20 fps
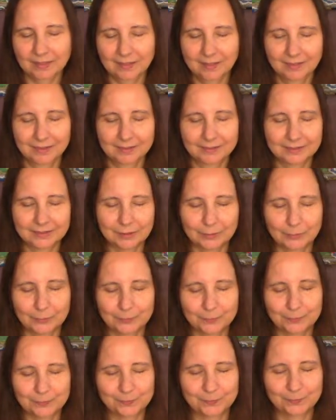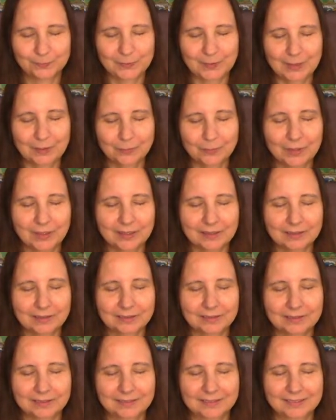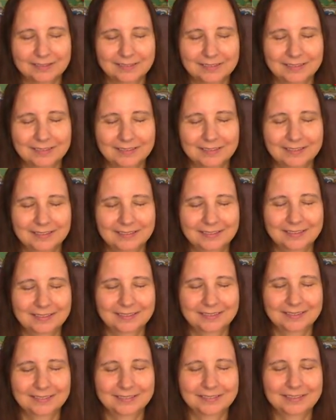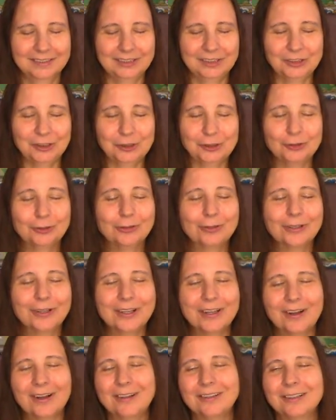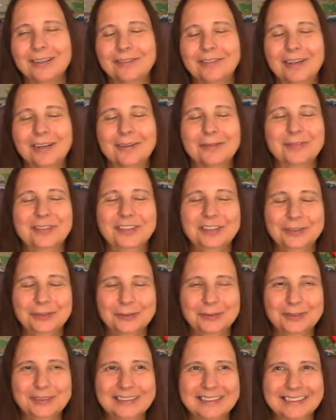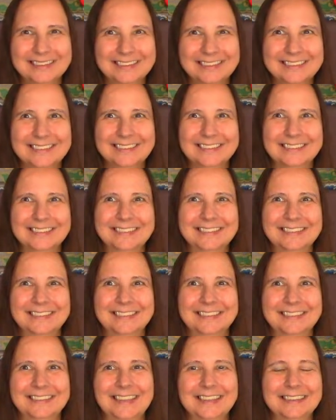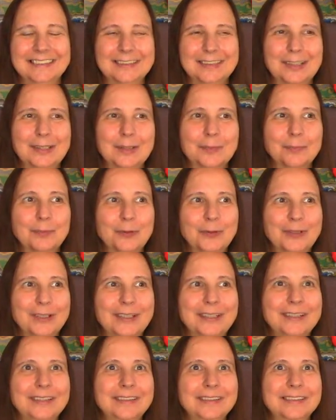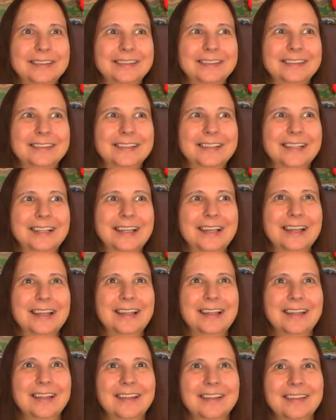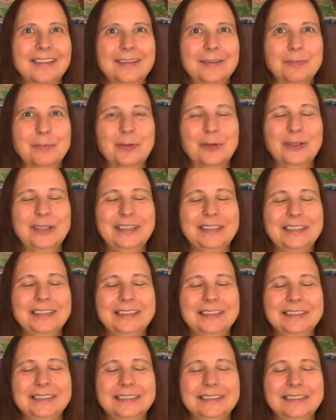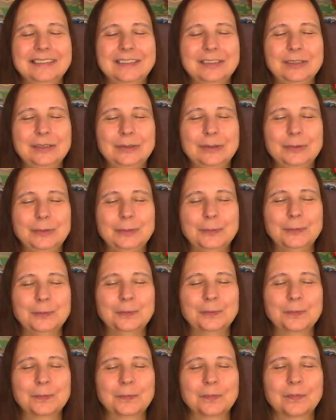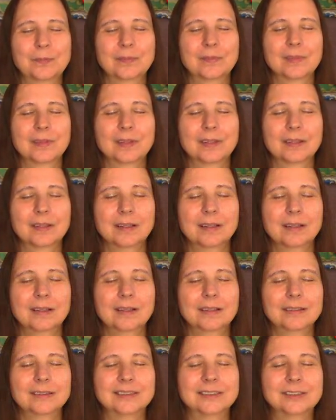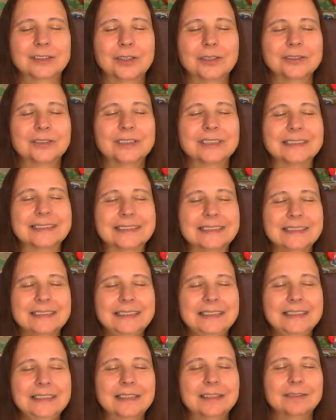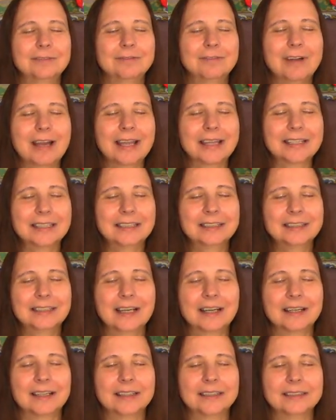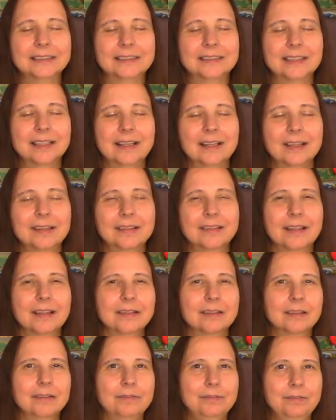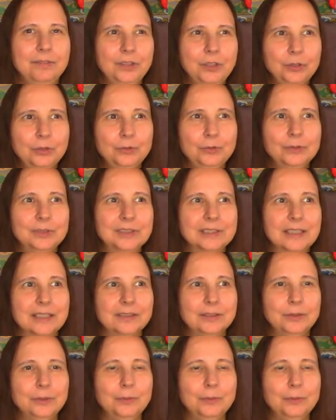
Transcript: So we don't want to destroy all of our views. That's not the point. The point is to start to see and recognize that the views that you